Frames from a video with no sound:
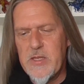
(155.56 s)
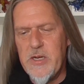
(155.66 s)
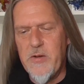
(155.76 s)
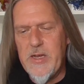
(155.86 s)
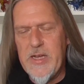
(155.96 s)

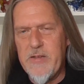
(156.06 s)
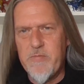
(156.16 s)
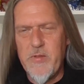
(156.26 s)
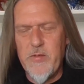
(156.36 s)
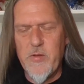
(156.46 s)

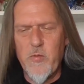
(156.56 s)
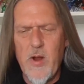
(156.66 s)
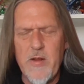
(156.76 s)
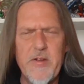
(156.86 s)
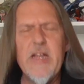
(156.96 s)
the
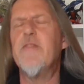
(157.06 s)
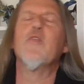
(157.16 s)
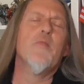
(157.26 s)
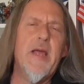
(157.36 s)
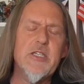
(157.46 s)
relevant
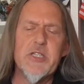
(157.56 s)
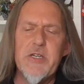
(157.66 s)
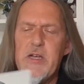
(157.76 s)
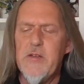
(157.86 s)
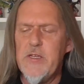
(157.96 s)

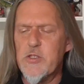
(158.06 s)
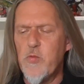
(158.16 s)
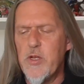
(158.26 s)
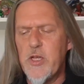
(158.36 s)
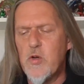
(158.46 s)
information. These are
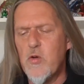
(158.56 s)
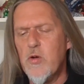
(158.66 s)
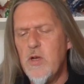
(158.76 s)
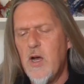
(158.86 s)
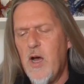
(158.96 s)
really
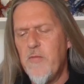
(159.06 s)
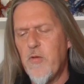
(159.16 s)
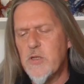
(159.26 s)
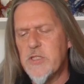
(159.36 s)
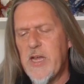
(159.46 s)
cool.
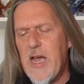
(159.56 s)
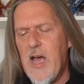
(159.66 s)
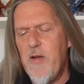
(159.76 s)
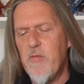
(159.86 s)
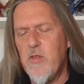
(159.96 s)
Unfortunately,
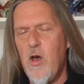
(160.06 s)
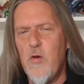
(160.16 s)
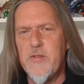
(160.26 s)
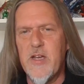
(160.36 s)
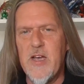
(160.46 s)
I'm
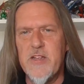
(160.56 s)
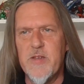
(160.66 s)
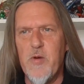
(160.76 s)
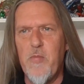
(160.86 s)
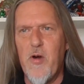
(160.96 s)
loath to cut
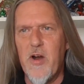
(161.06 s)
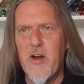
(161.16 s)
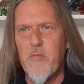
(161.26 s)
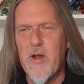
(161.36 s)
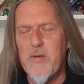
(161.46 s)
them apart.
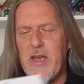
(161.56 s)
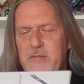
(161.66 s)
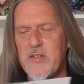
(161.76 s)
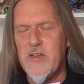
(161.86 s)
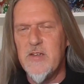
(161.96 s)
I'll probably
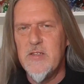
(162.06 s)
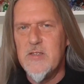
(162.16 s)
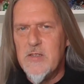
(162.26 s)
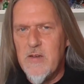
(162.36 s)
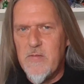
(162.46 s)
have to
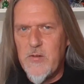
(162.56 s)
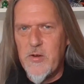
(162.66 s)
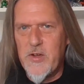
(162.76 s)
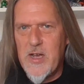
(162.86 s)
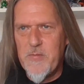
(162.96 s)

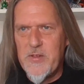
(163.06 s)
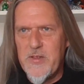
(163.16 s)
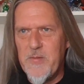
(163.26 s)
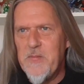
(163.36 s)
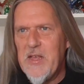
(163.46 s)
photocopy
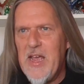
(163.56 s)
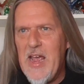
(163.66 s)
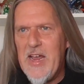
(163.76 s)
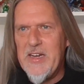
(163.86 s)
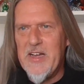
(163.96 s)
them
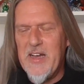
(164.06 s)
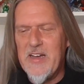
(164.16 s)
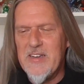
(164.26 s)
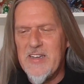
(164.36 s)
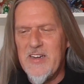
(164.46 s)
and,
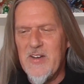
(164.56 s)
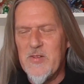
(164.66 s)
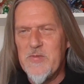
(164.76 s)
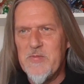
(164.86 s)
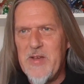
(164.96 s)

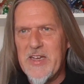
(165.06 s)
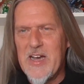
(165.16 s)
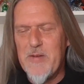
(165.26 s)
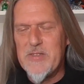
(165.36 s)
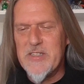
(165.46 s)
make
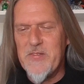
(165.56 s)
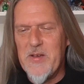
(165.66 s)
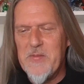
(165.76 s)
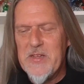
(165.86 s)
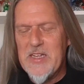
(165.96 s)
copies of
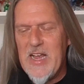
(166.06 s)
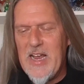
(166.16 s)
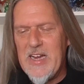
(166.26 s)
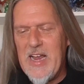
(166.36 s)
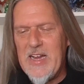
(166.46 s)
them
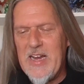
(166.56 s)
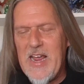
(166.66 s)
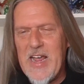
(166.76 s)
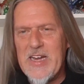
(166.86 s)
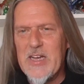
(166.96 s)
and
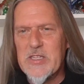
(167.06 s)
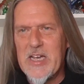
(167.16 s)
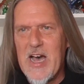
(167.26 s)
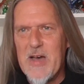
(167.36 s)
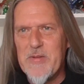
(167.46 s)
hand out the
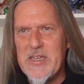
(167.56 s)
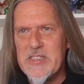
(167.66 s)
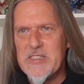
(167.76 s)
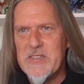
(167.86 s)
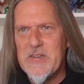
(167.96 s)

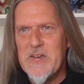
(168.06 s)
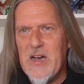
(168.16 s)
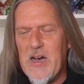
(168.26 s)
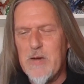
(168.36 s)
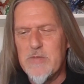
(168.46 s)
copies
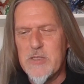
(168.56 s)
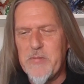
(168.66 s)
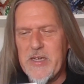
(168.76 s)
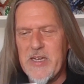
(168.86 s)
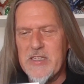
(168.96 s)
just
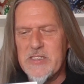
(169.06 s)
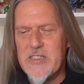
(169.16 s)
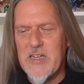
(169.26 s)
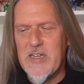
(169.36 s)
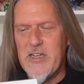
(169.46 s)
because,
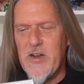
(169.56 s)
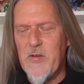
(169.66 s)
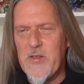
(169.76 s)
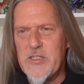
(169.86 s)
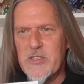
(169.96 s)

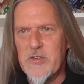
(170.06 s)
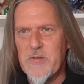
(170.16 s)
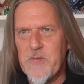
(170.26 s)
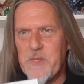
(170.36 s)
these are,